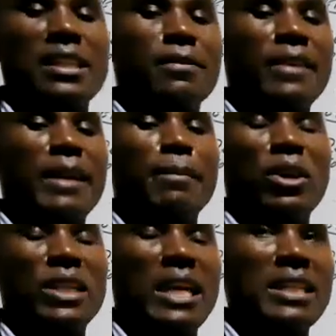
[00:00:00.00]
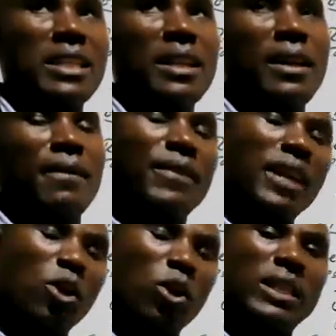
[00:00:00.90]
this is very important.
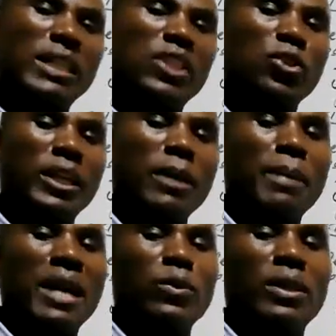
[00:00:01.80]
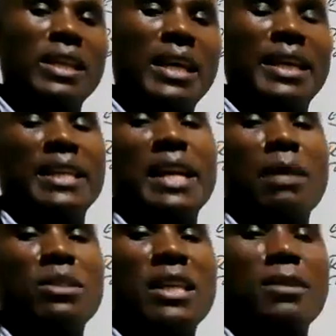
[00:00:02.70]
The only tricky part with the
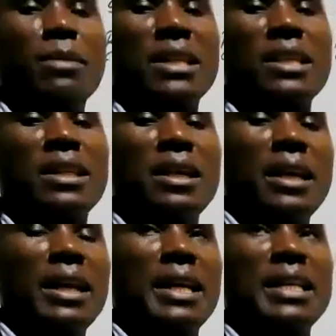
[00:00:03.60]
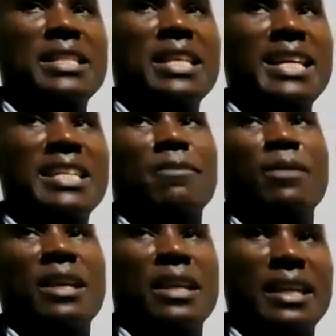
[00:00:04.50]
income statement is
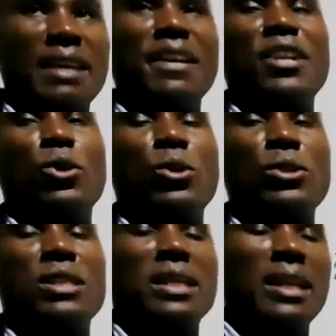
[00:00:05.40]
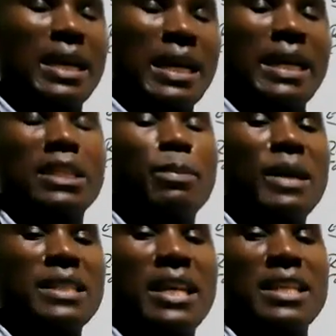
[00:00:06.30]
that revenues,
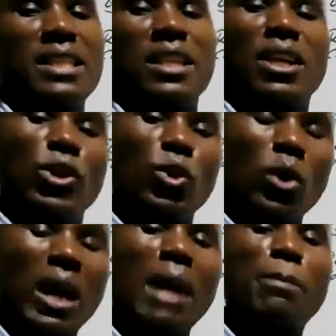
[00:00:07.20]
expenses, you